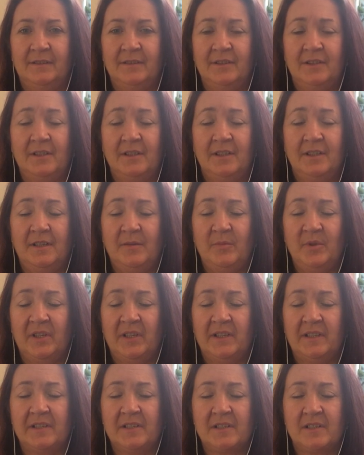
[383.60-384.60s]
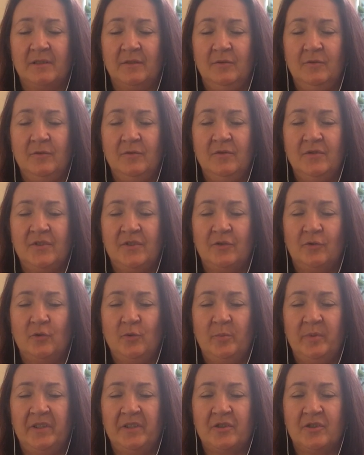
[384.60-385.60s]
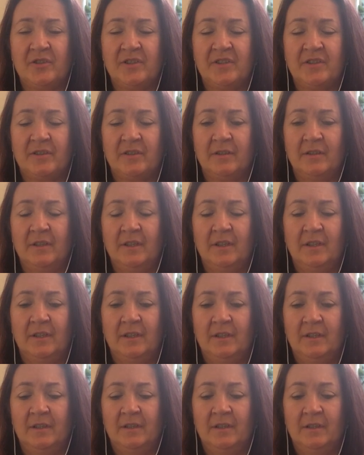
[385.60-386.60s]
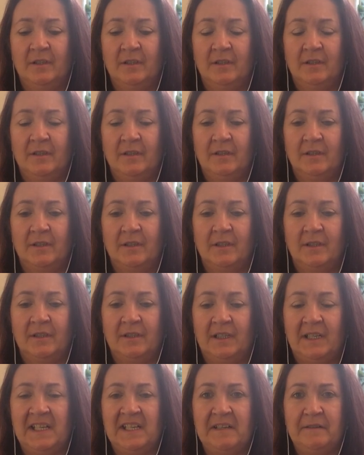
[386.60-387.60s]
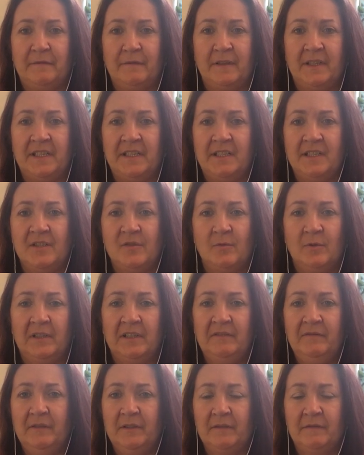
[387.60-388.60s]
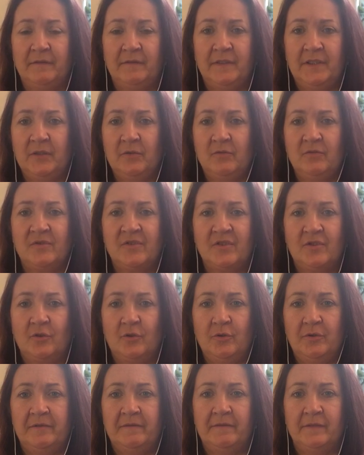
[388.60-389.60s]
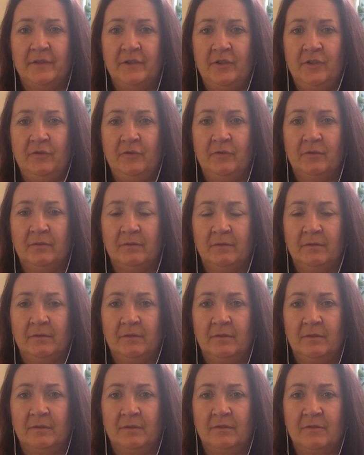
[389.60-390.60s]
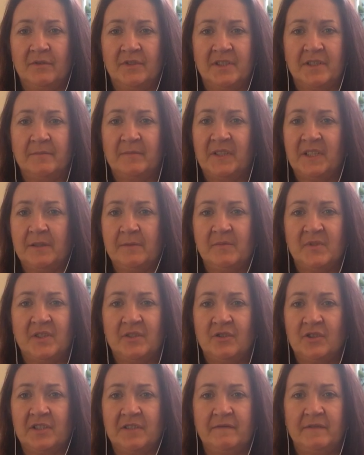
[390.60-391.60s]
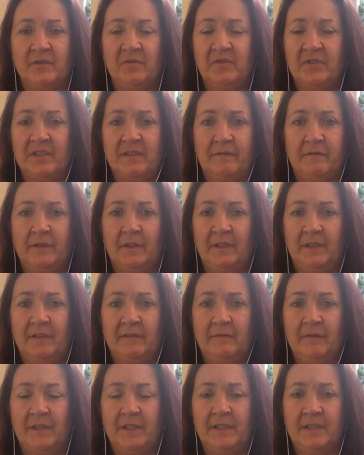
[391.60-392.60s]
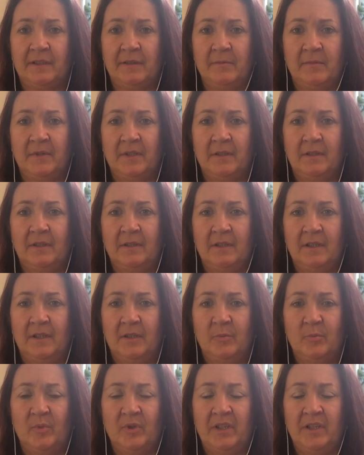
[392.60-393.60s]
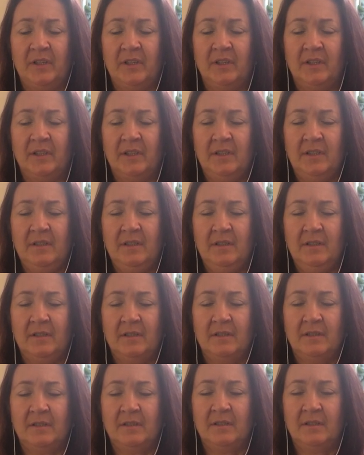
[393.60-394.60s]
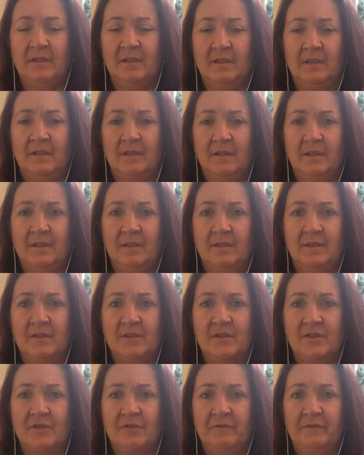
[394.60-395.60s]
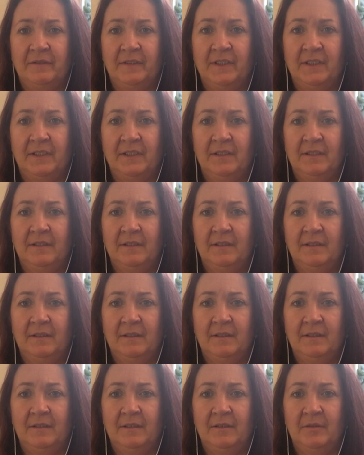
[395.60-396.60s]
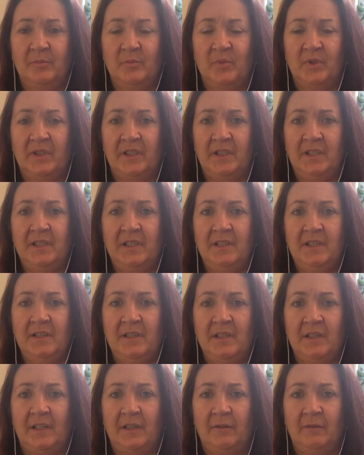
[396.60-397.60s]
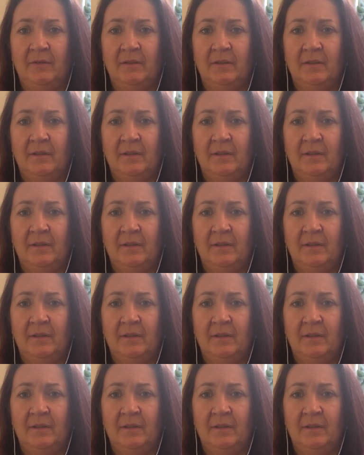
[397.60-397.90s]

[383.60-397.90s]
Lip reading: You can keep your eyes closed or open, just a kind of half gaze, whatever feels good for you, because sometimes it just feels different every time. Breathing in, soften. Breathing out.